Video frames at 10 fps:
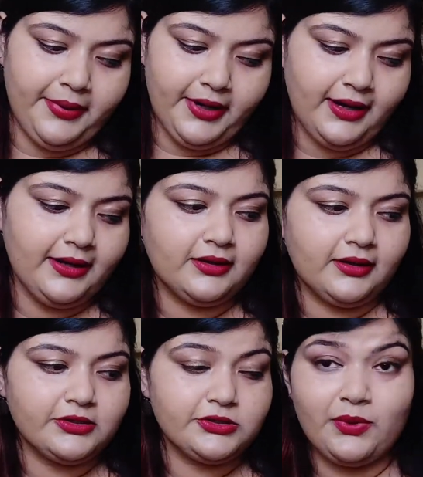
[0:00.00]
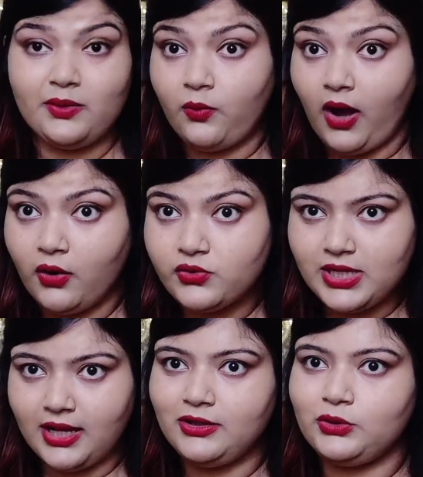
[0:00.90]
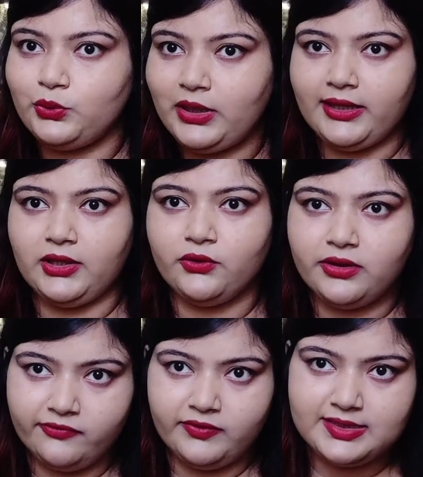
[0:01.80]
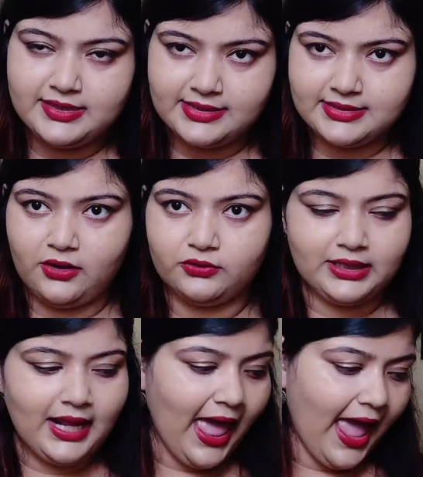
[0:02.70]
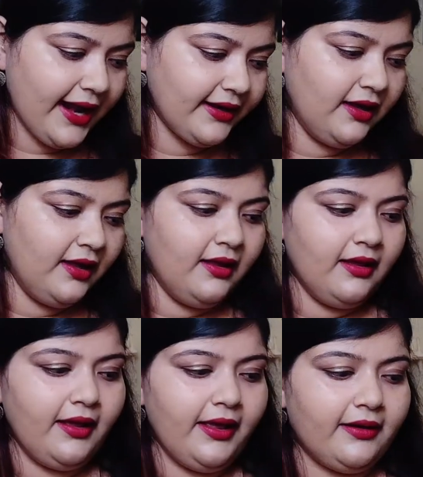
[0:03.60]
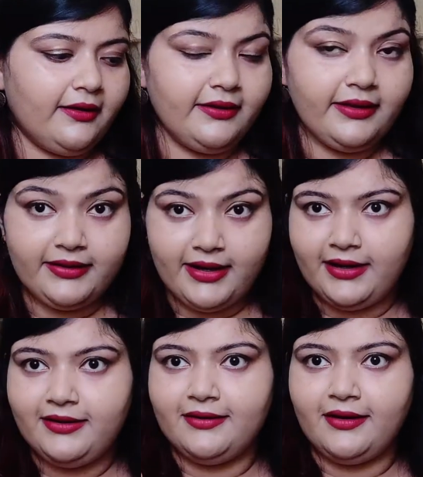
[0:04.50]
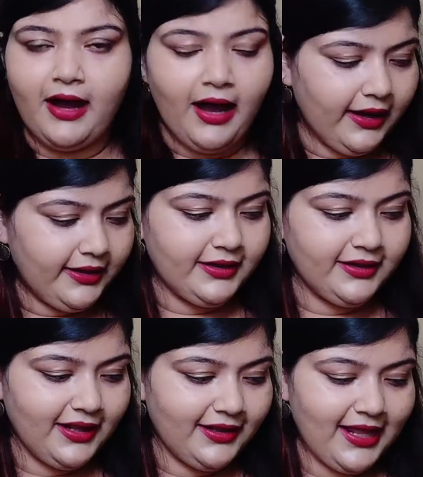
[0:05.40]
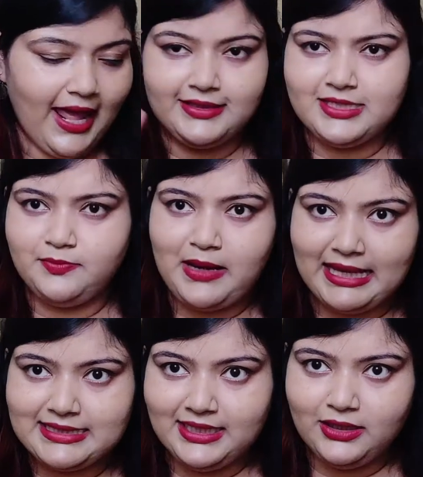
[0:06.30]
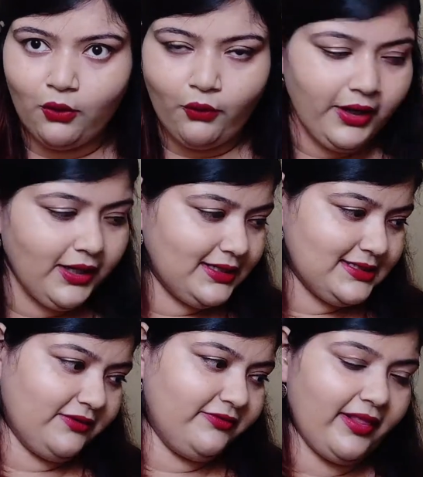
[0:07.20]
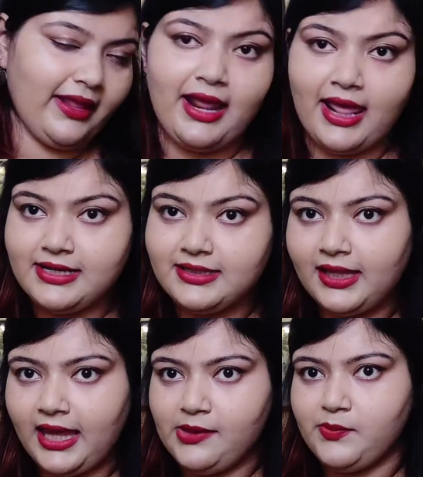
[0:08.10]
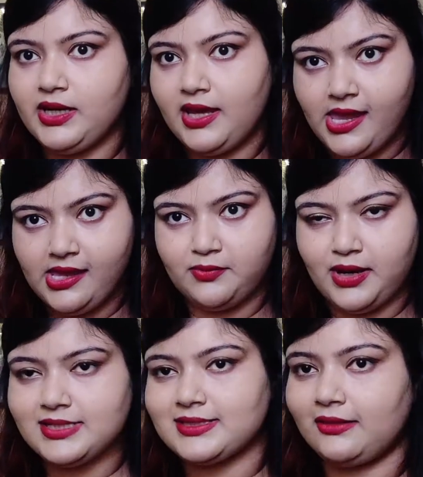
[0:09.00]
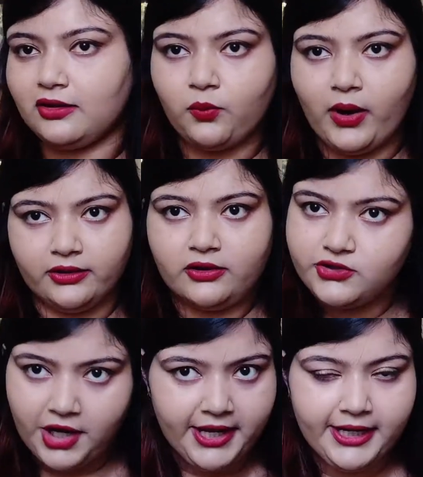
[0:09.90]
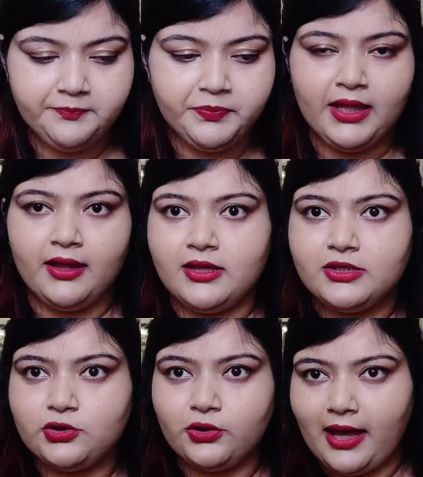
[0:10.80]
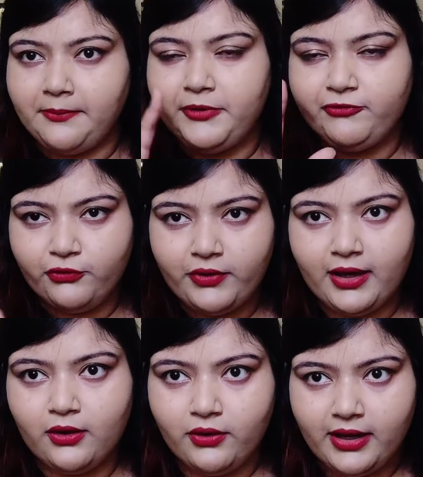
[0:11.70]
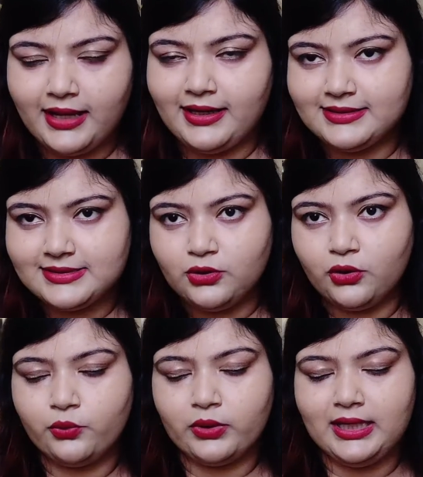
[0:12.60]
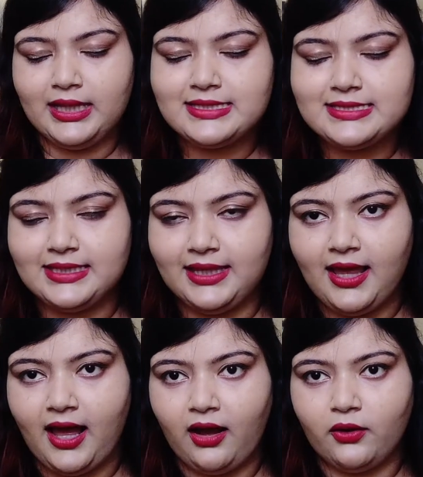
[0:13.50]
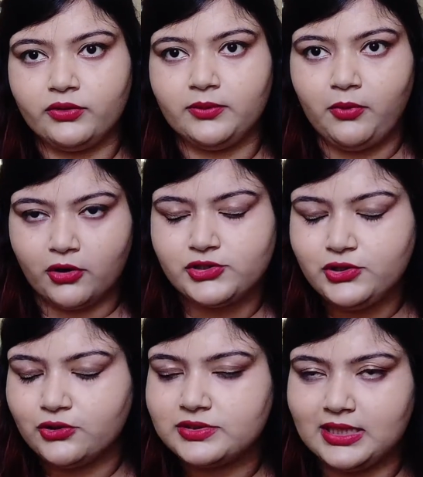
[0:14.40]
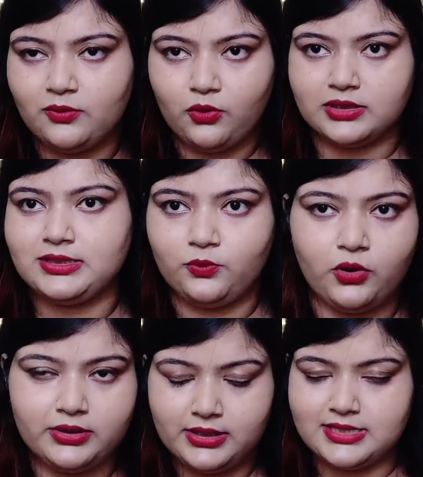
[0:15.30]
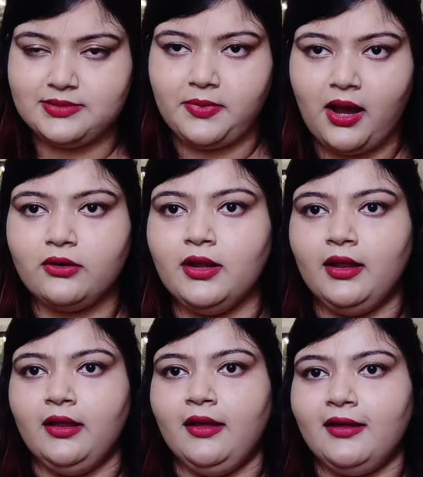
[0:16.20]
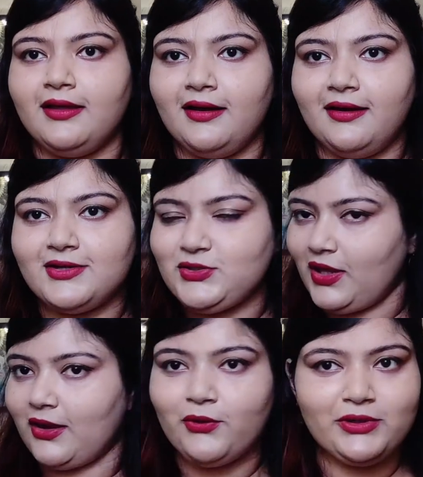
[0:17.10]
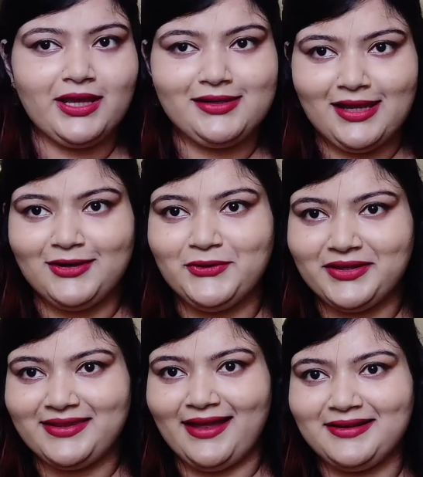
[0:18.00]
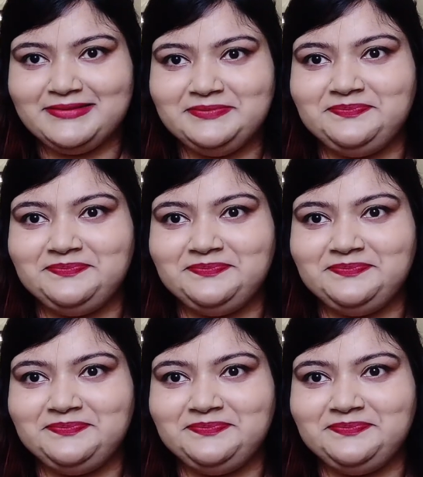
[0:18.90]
But so when Wow started to, like, you know, give these things out that had red onion and had this black seed oil and stuff like that, and it came in a hair mask, I thought, why not try it? So yeah, before I go ahead, let's just go quickly and see how the box looks and what it is about. So yeah, go take a look at that.